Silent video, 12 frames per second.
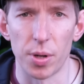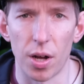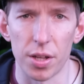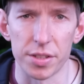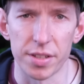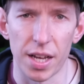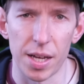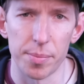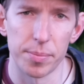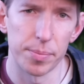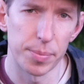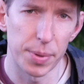do it all the time,
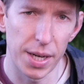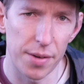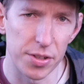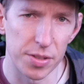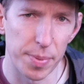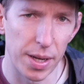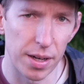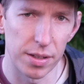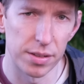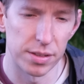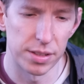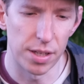but having a spare
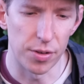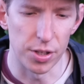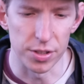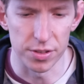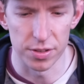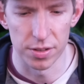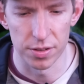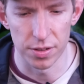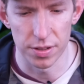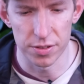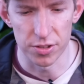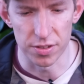never hurts. So
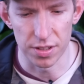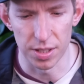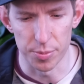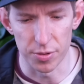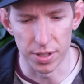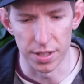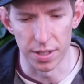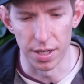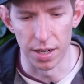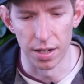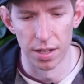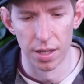this just clips right in
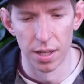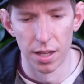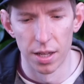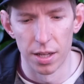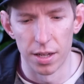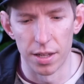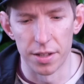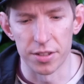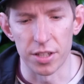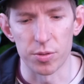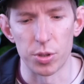there. And there's also a